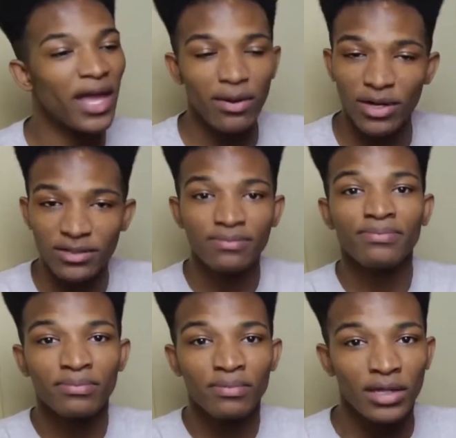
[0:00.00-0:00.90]
Anyways,
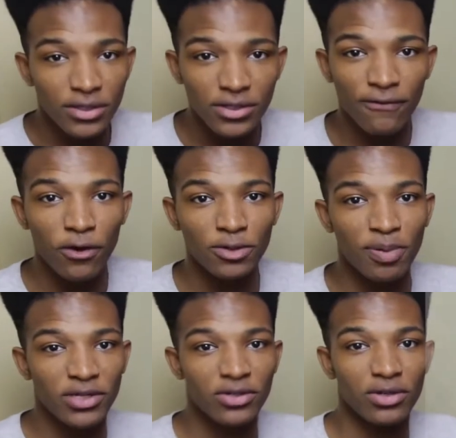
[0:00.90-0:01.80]
this is the first
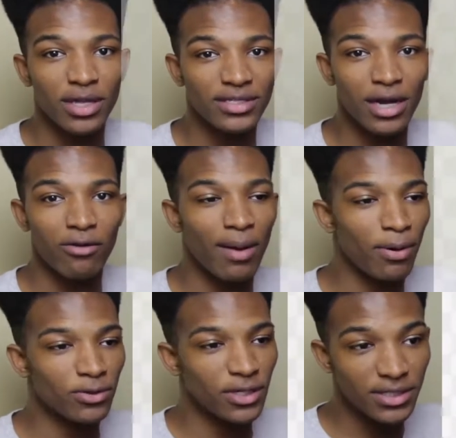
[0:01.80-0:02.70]
picture that Sakurai
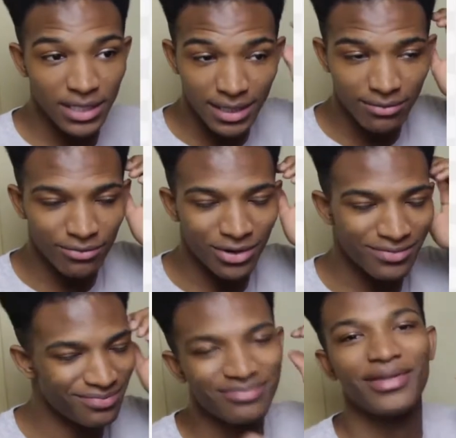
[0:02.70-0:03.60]
posted, to,
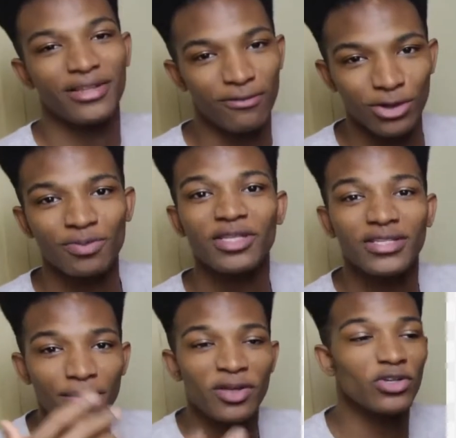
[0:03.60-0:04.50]
well, not the first, but this
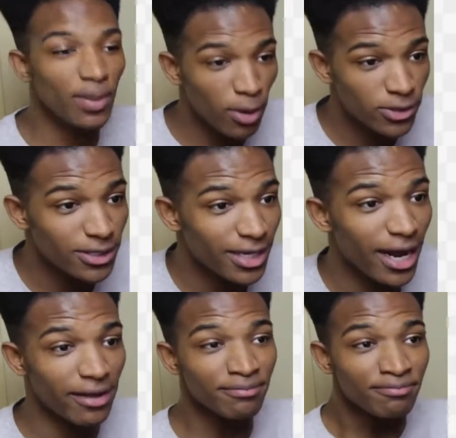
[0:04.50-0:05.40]
is the picture he posted
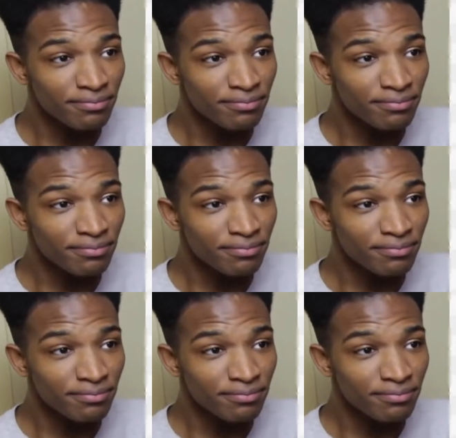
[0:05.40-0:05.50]
today.